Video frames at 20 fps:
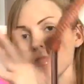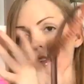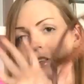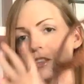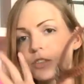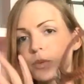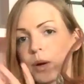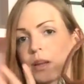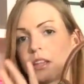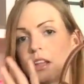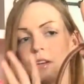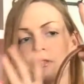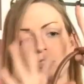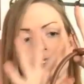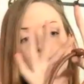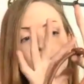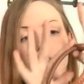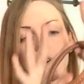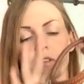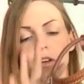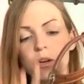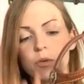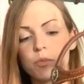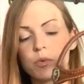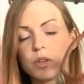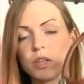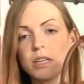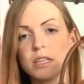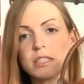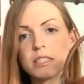So I love just having a
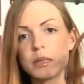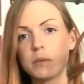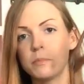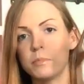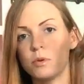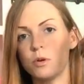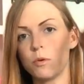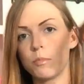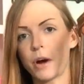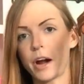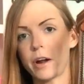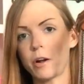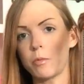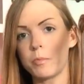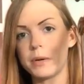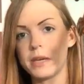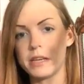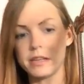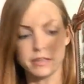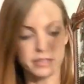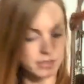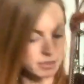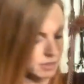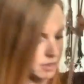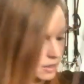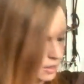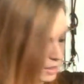really simple bridle piece.